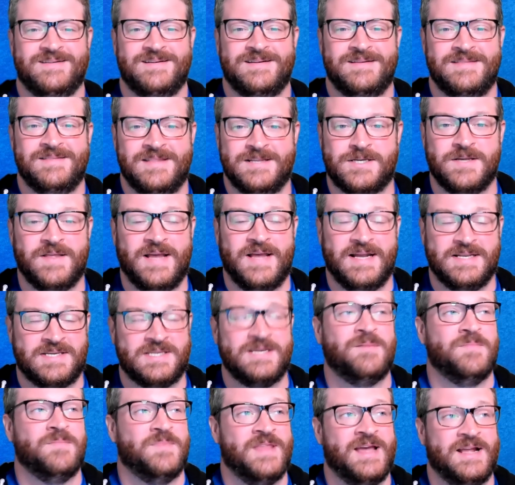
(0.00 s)
So
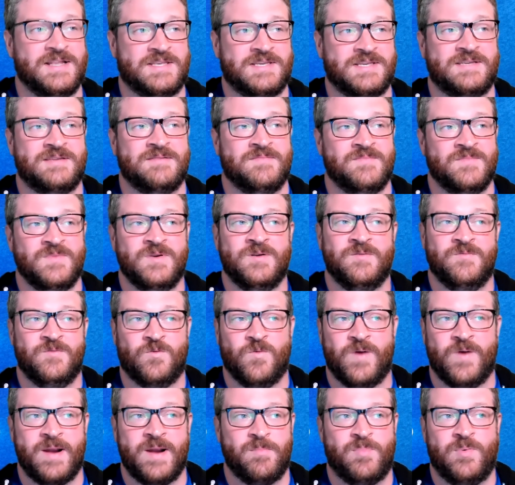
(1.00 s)
that's
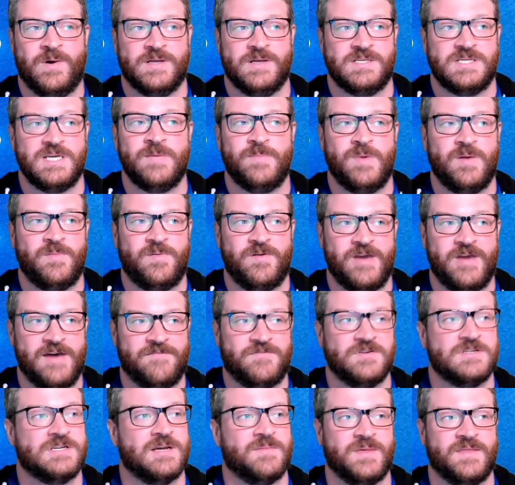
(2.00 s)
great points. eBPF
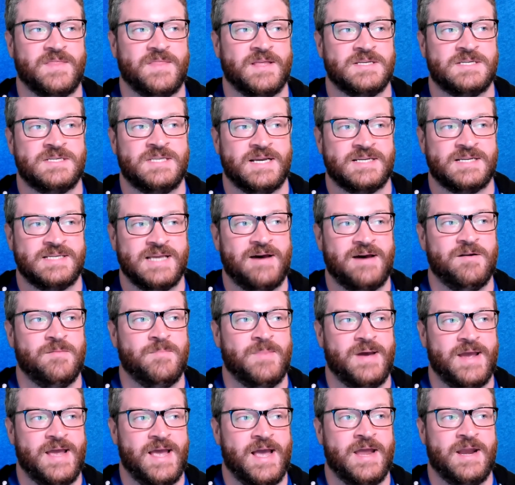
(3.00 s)
is something that sticks out in
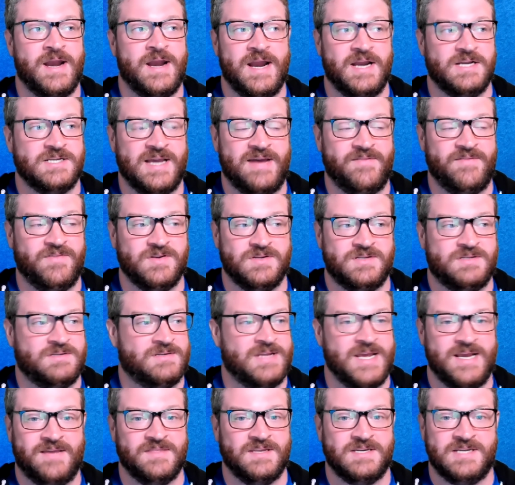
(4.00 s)
my head, and I just haven't
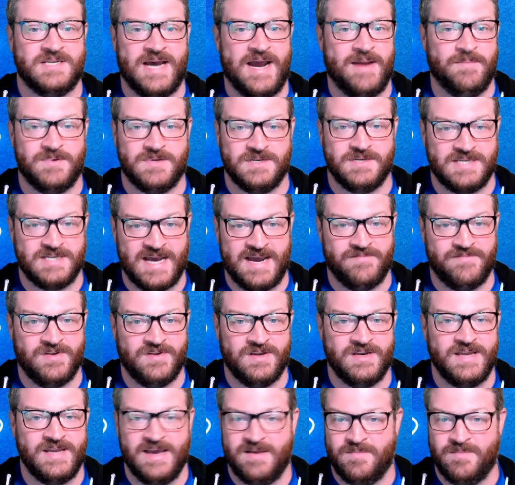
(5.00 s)
taken the time to dive
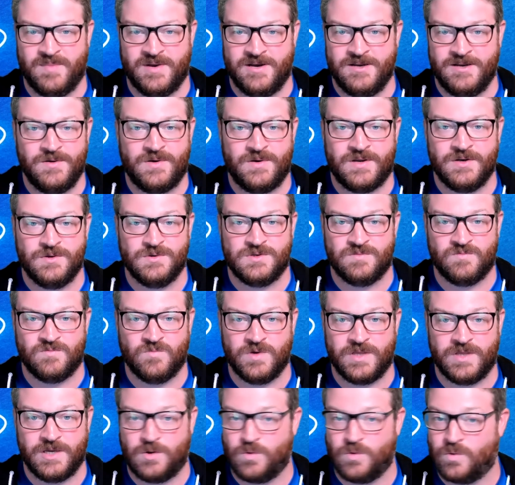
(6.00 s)
in yet. But you can do some
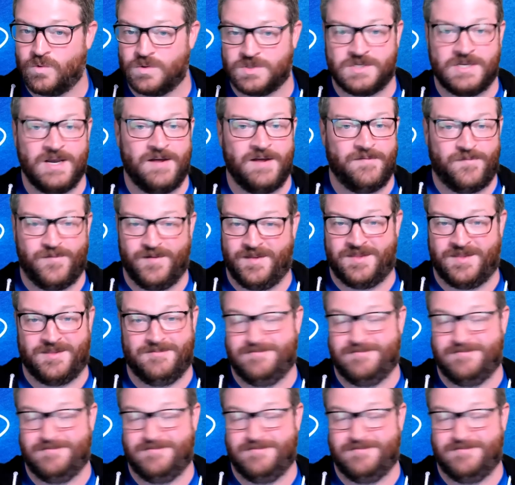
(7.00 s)
really cool stuff with